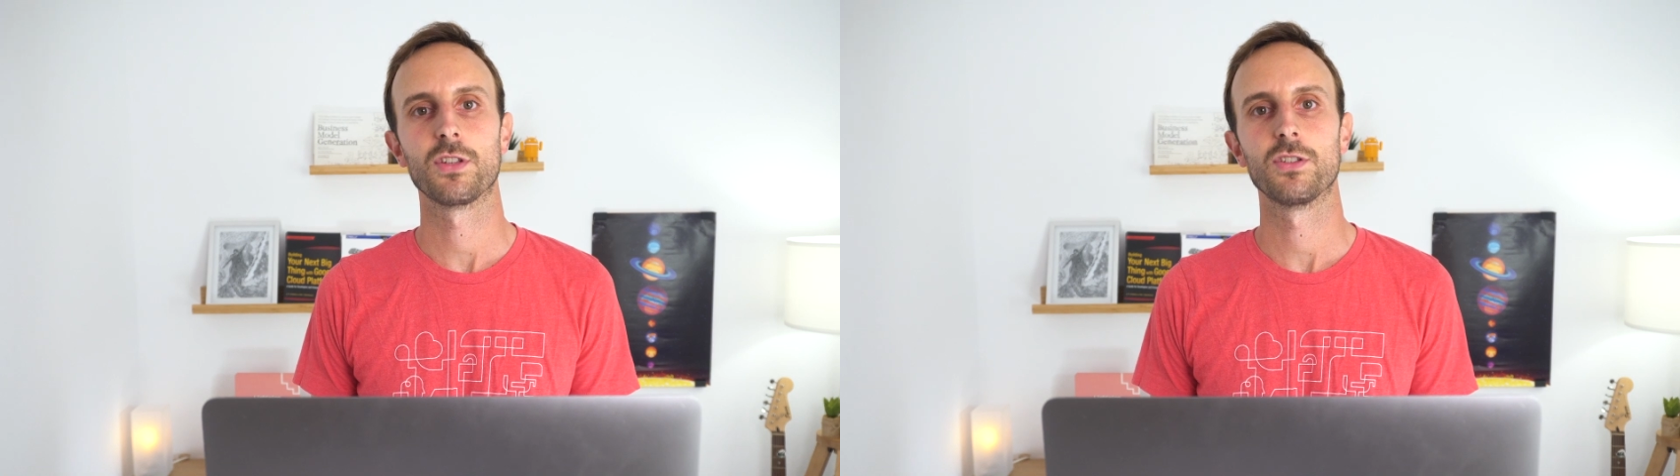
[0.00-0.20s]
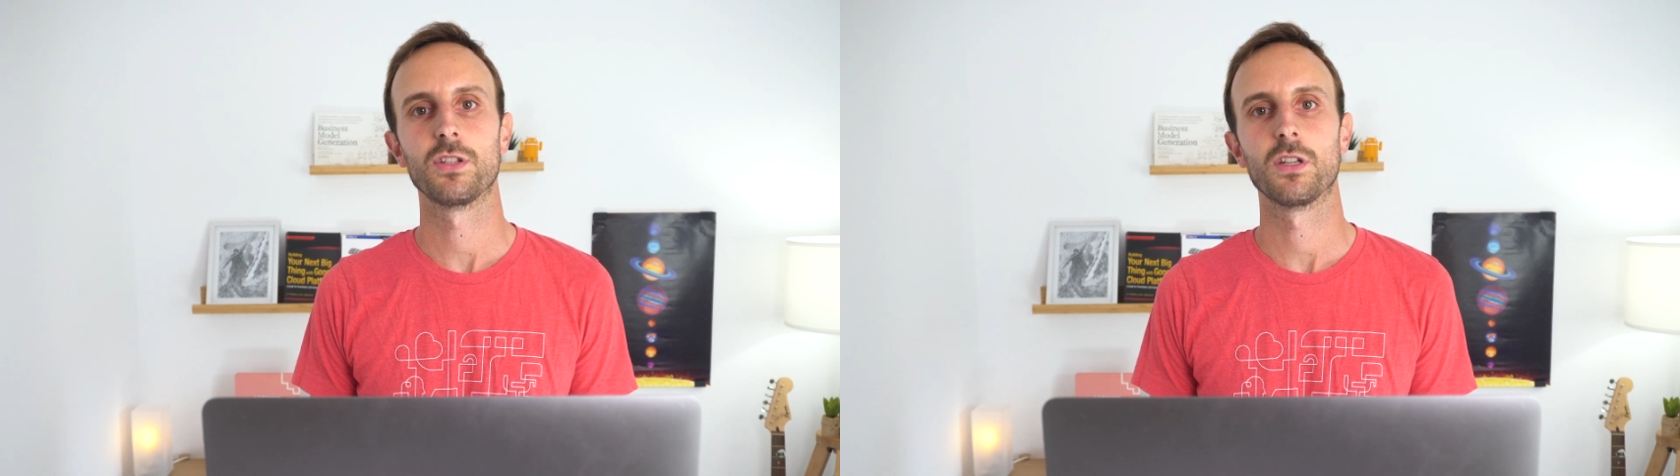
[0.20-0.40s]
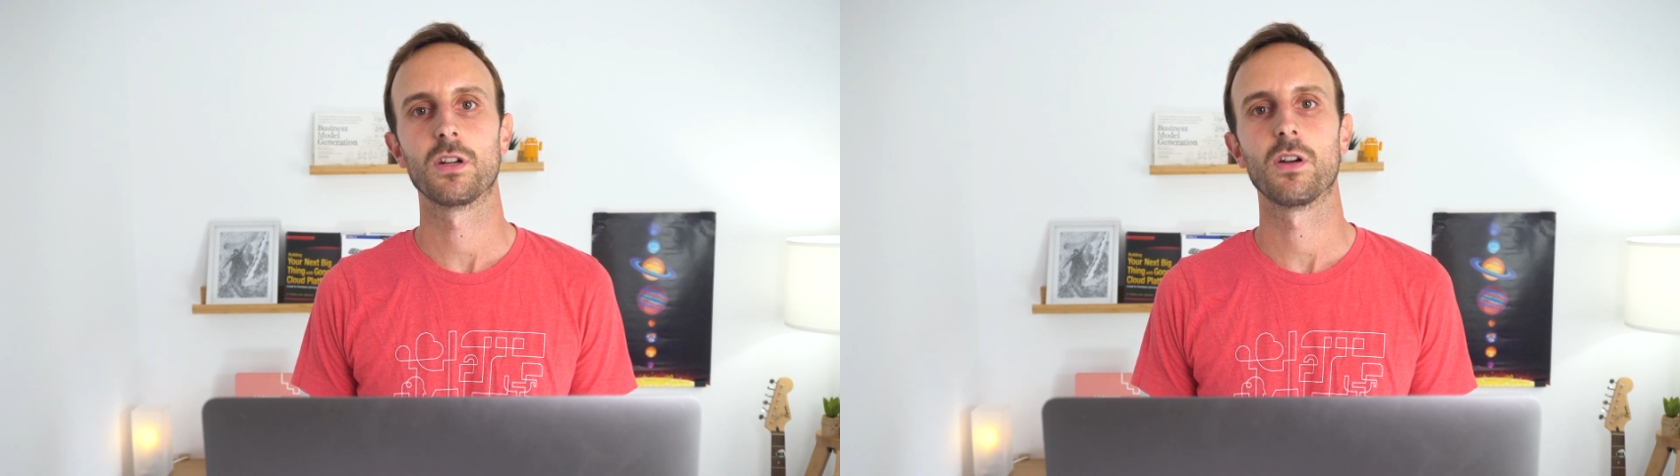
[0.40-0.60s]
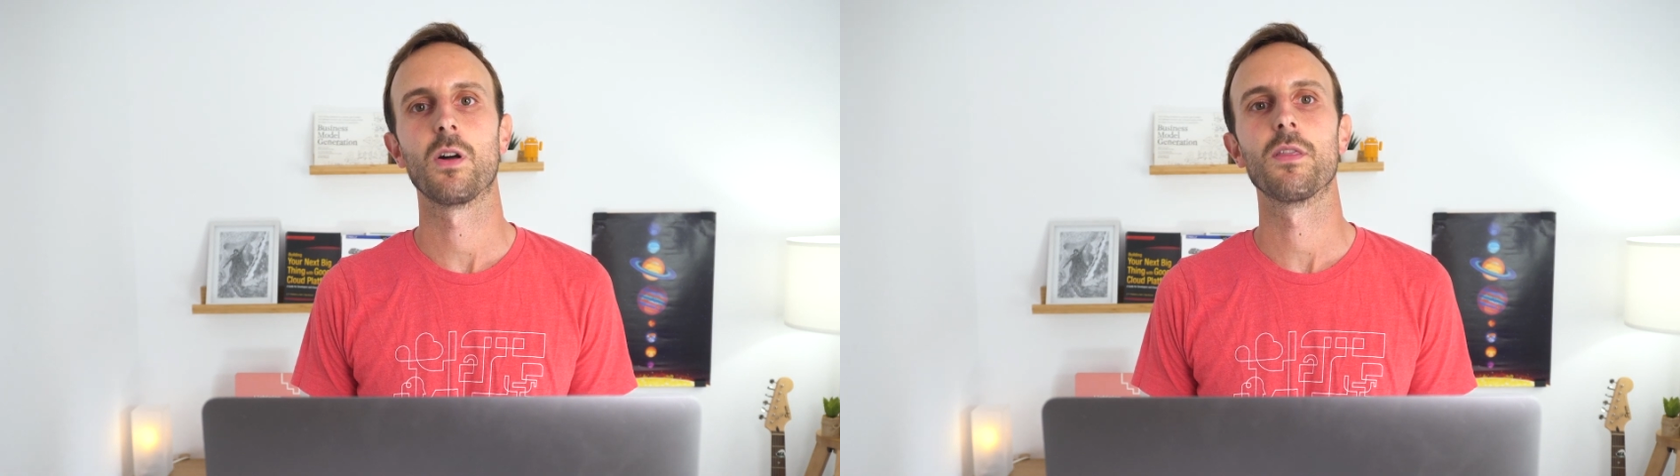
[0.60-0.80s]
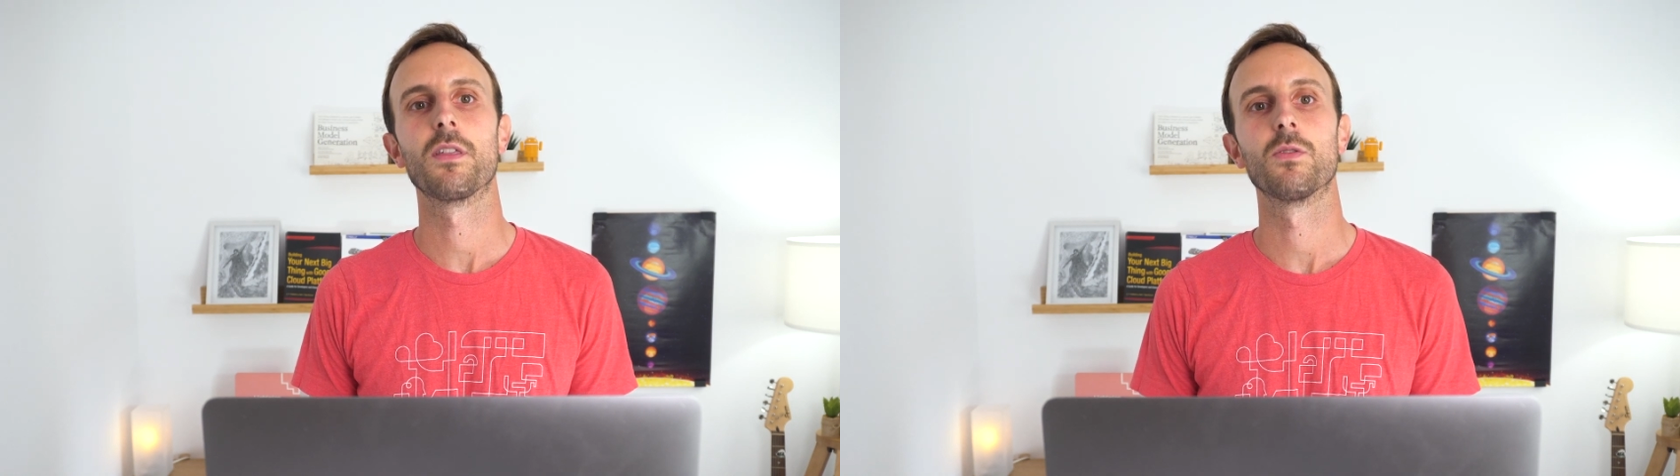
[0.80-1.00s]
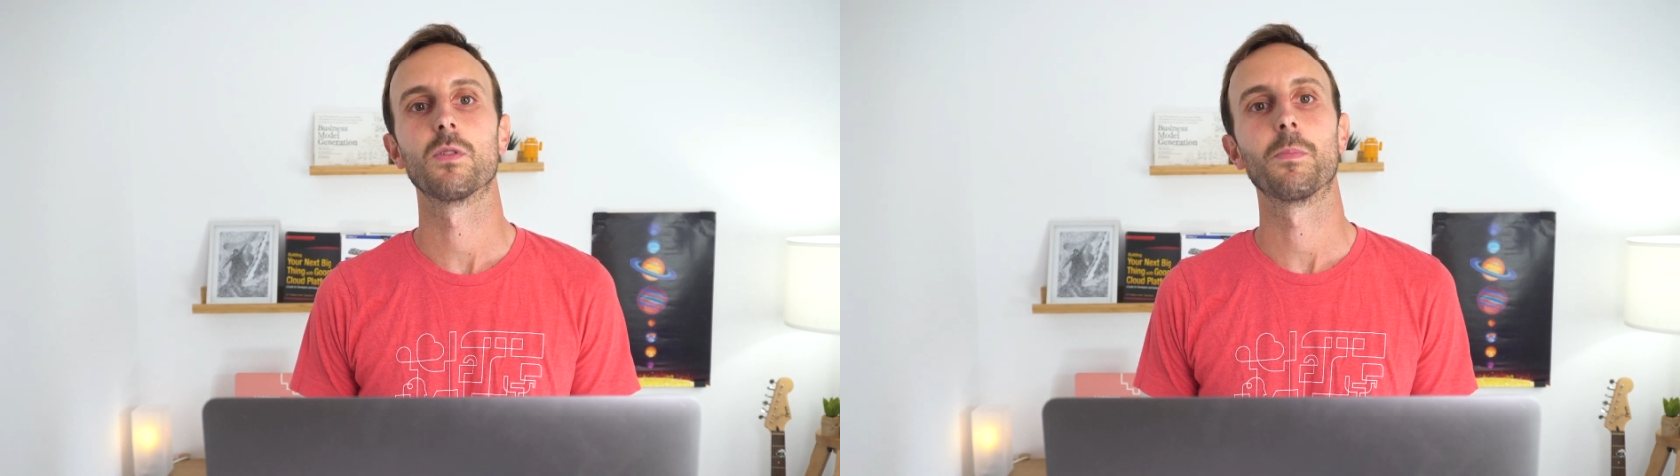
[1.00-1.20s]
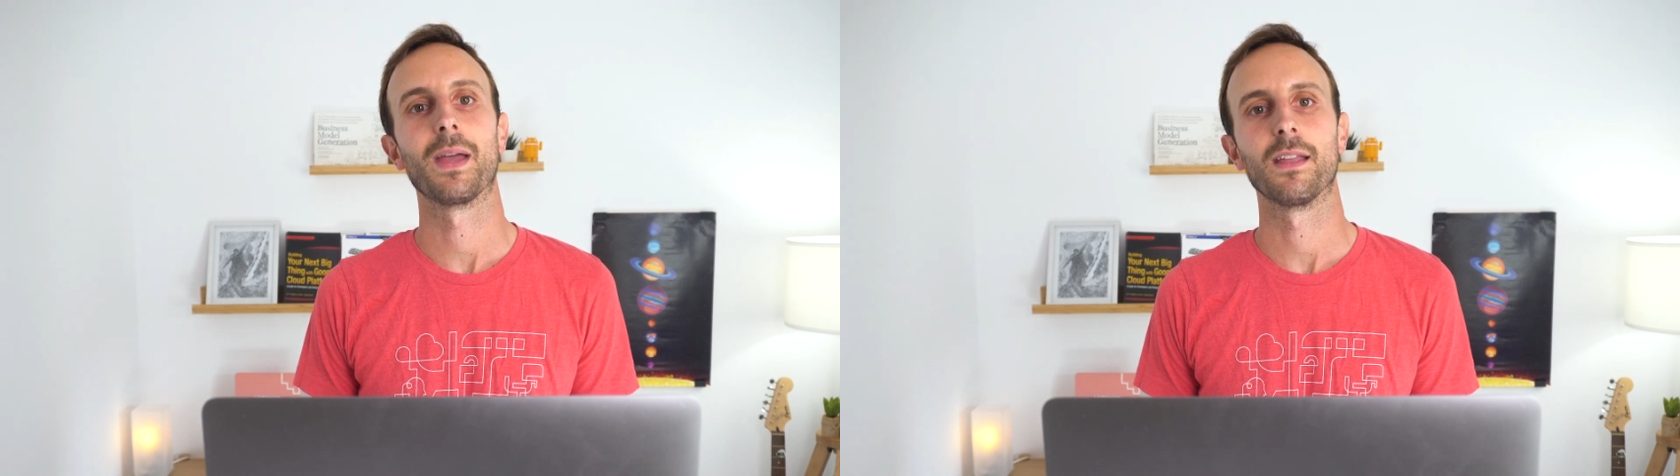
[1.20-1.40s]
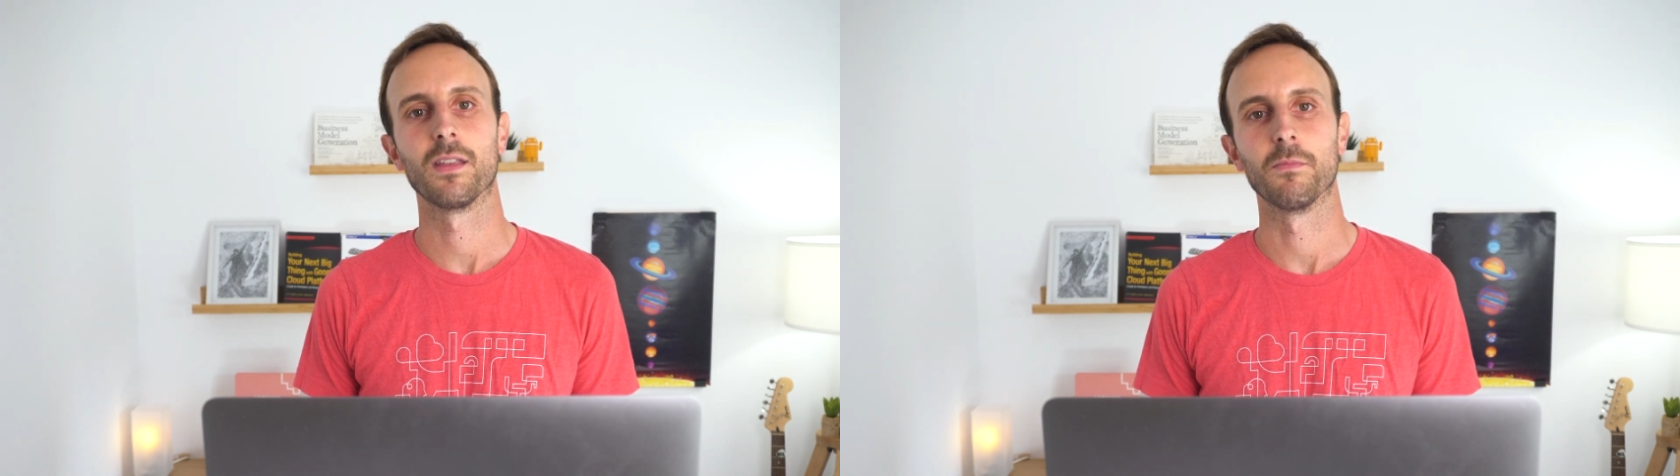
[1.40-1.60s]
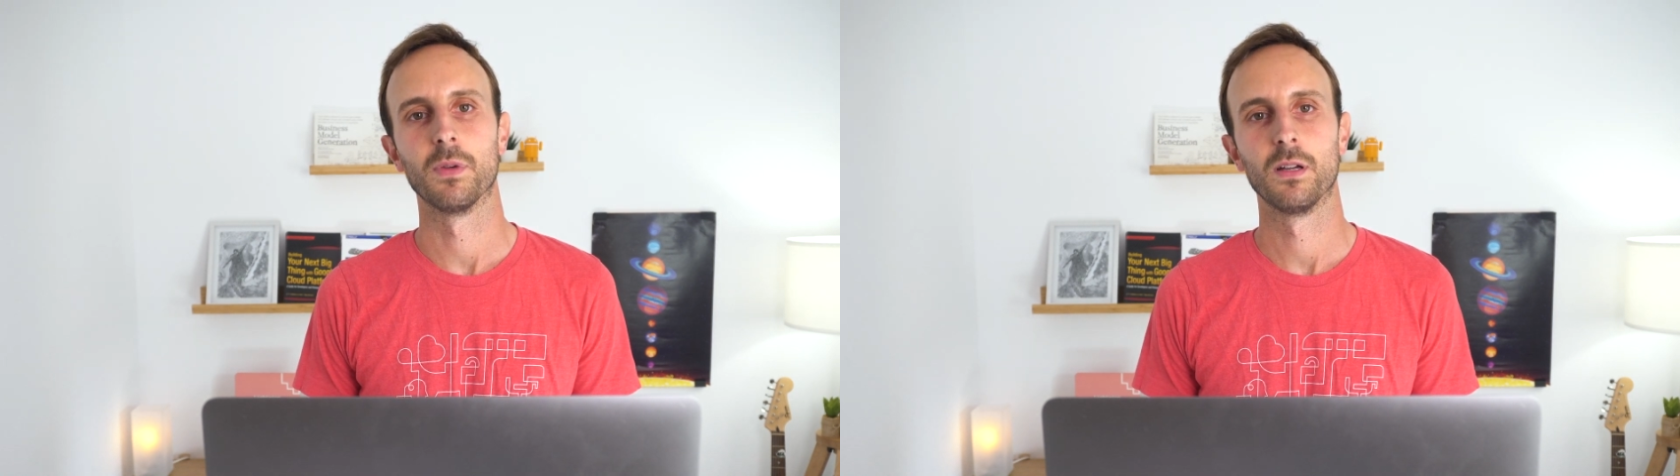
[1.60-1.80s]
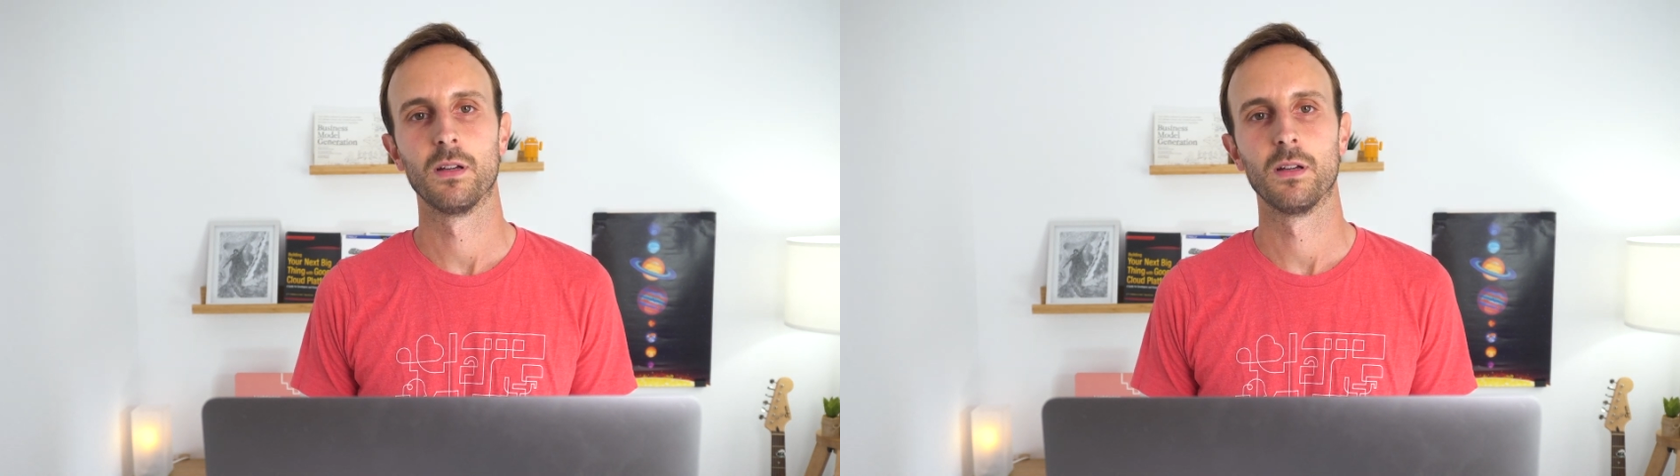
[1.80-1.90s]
engineer on the Google Pay team.